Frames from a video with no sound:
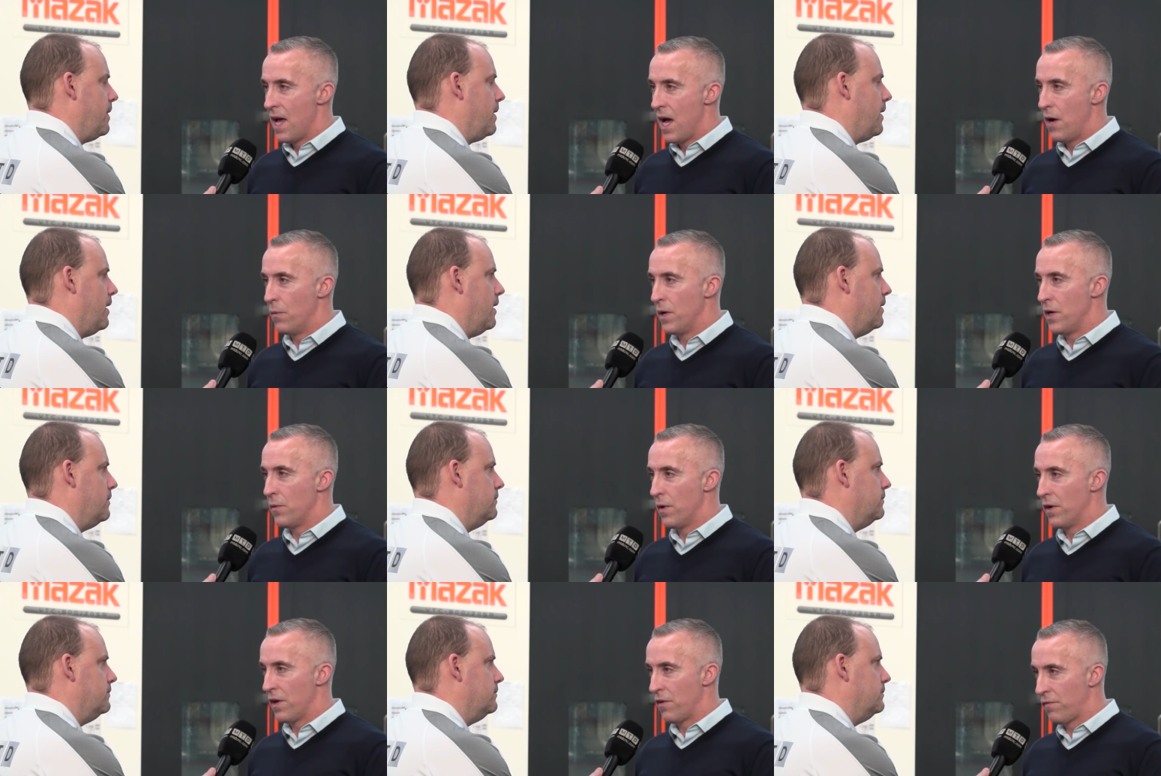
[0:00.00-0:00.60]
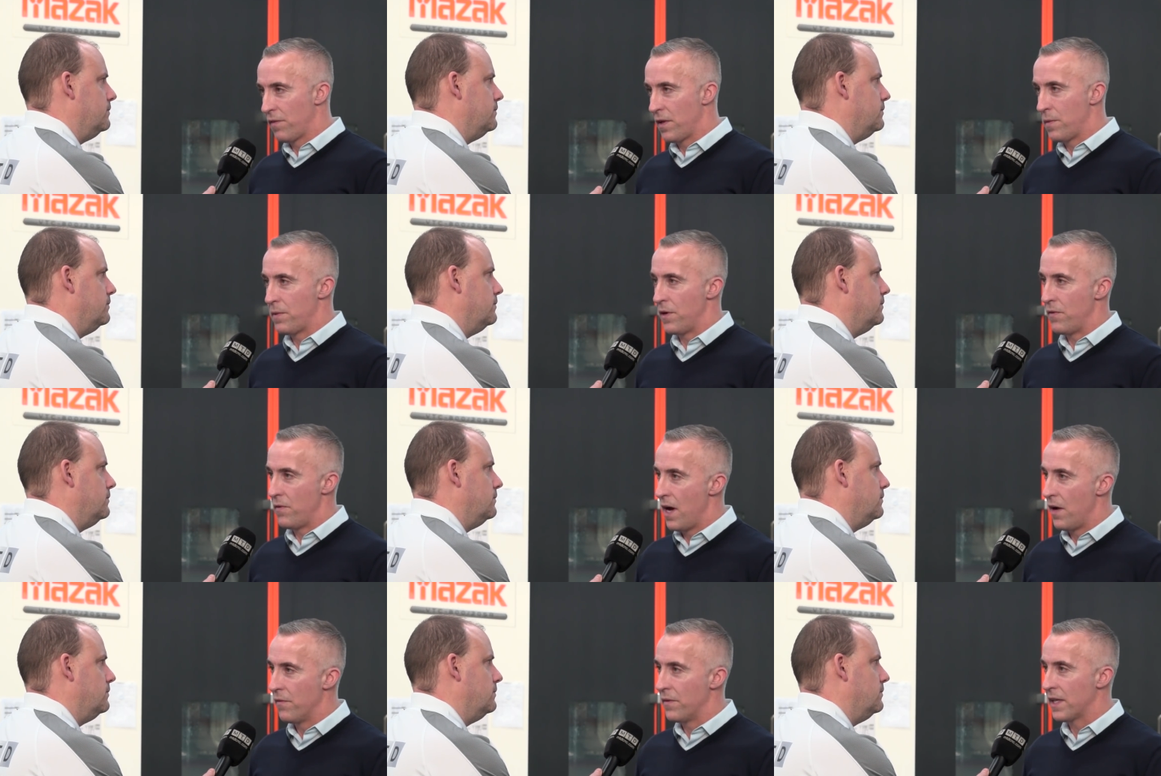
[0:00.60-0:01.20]
Speaker 1: and we want to flip it
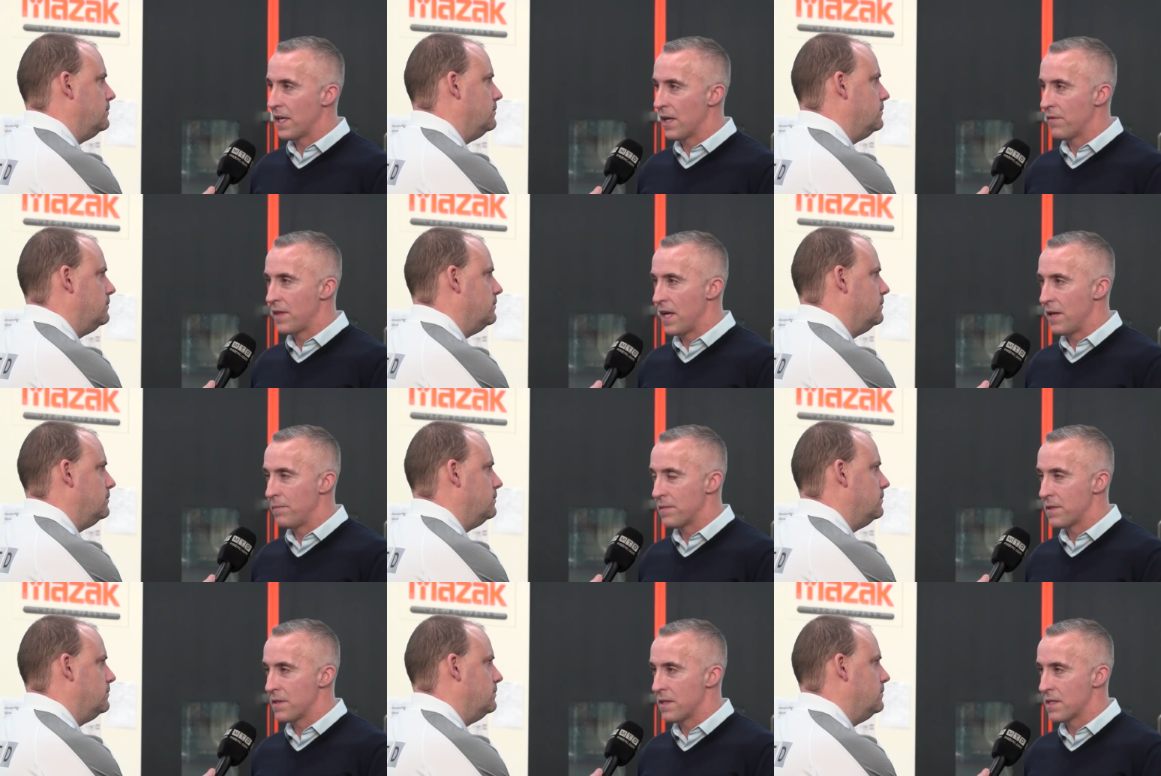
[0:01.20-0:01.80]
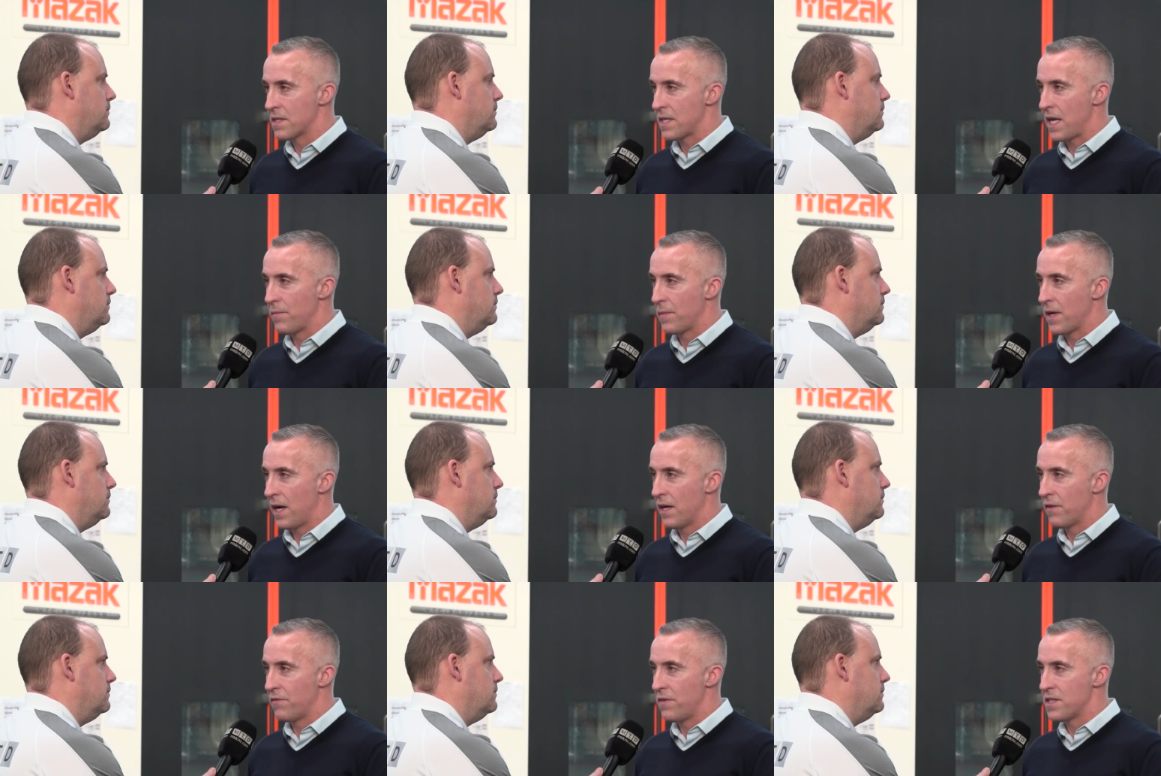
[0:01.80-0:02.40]
around and give them the same
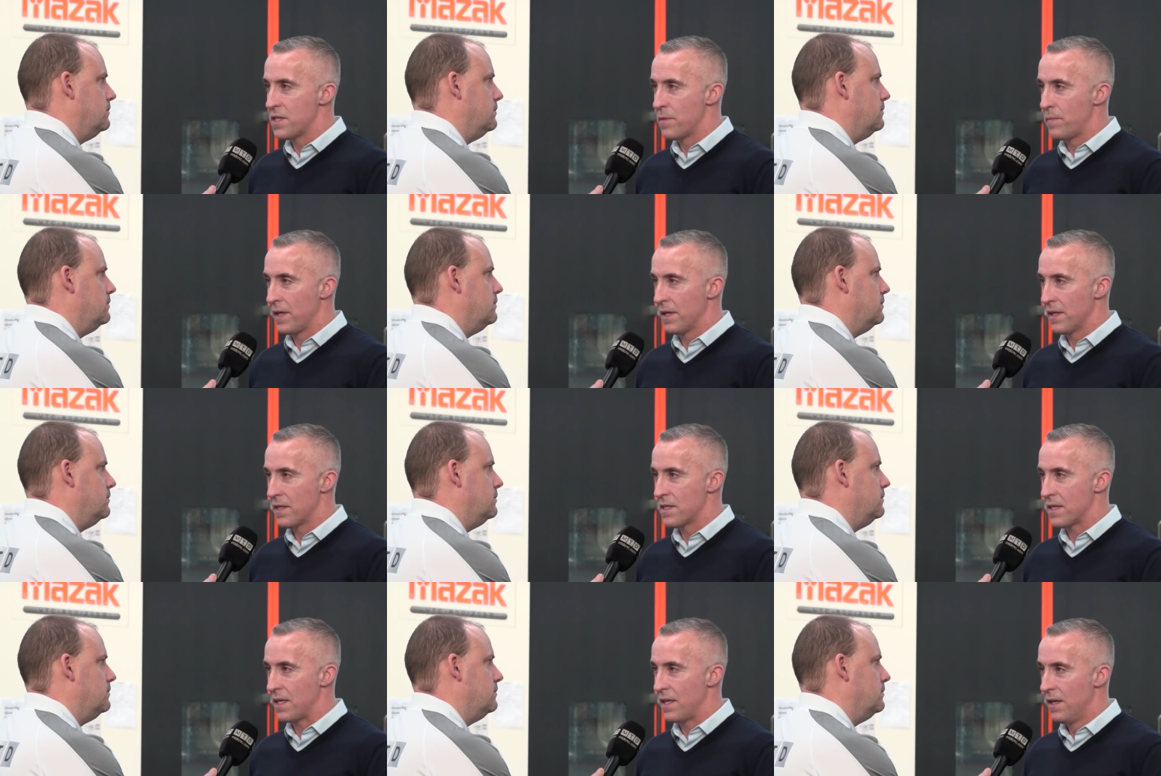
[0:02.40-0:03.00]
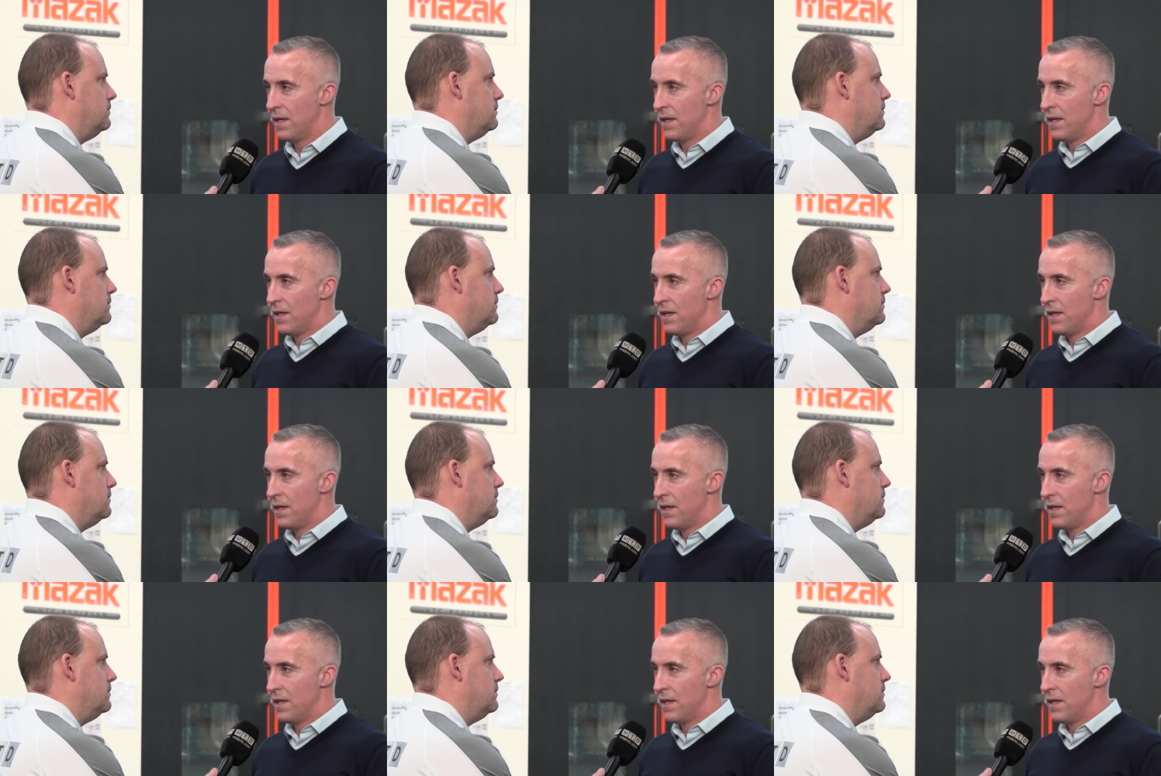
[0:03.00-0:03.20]
kind of visibility.